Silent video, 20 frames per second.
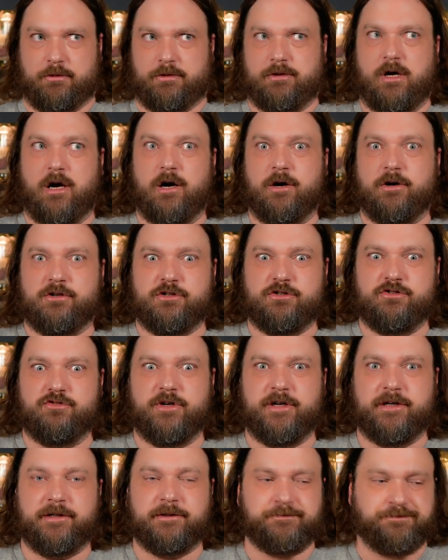hard to
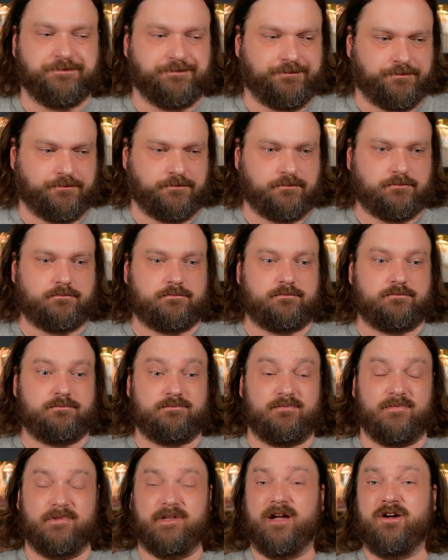drink.
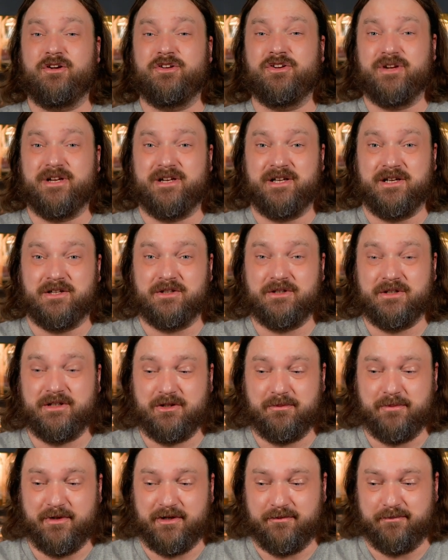Now you're getting a
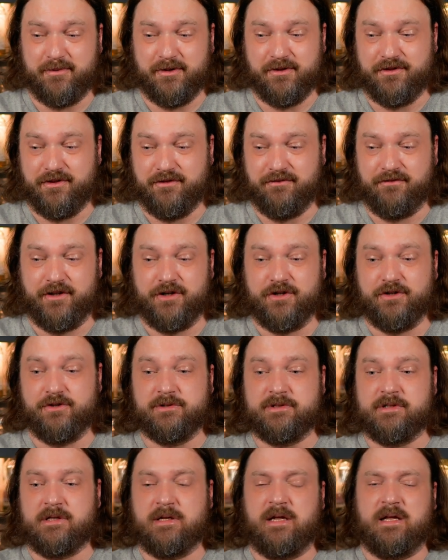little bit of both of
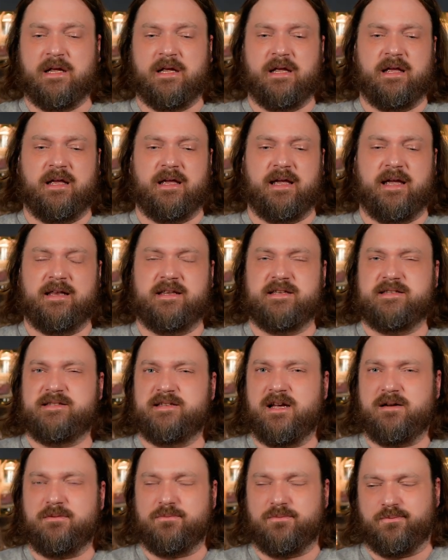those, and it's
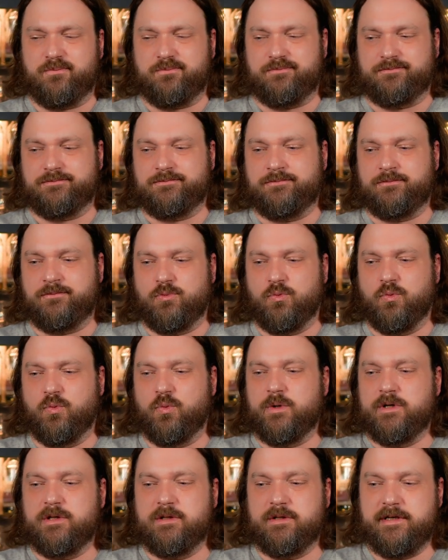not
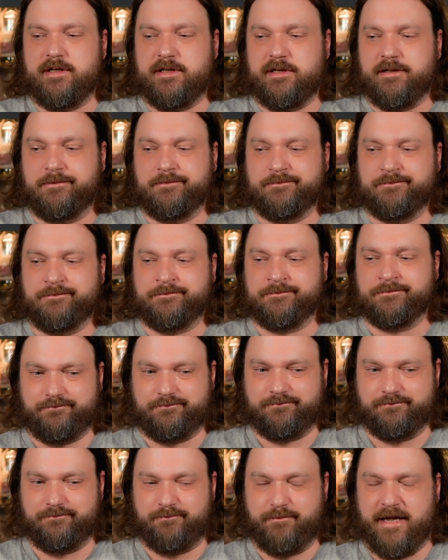really
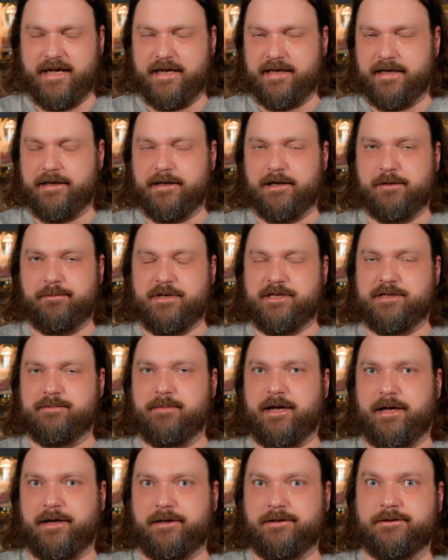making up its
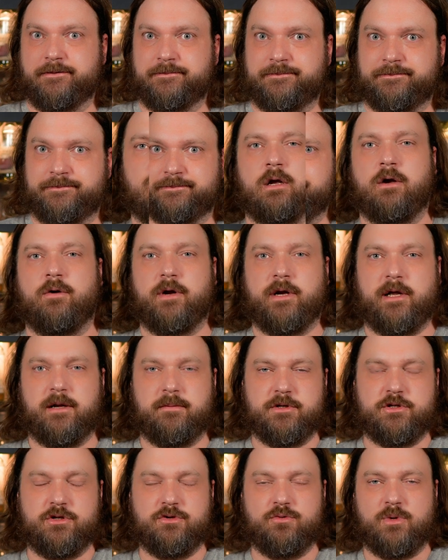mind. All right, I'm
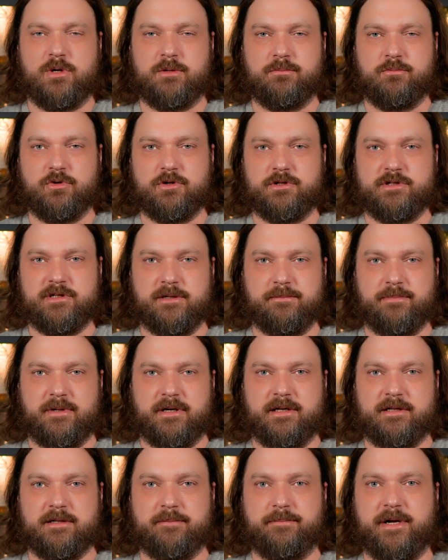gonna do one more sip
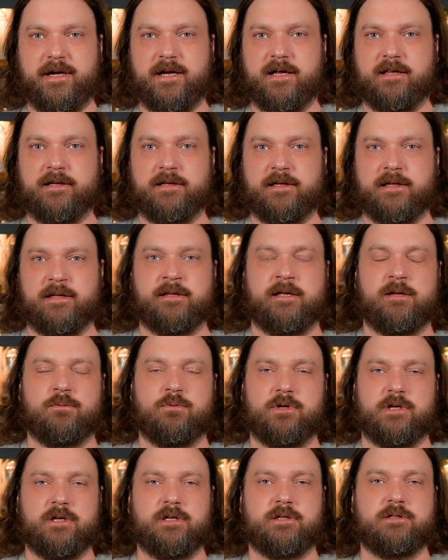on the palate, and then
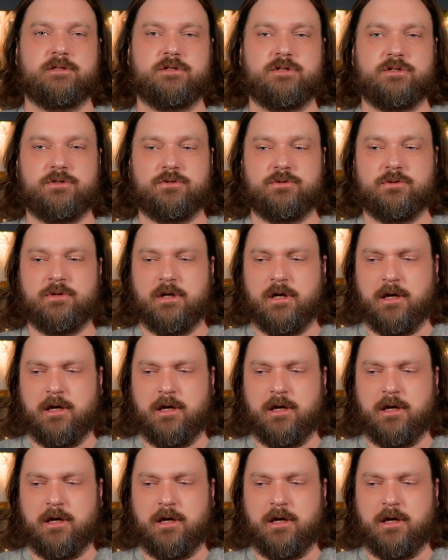we'll get into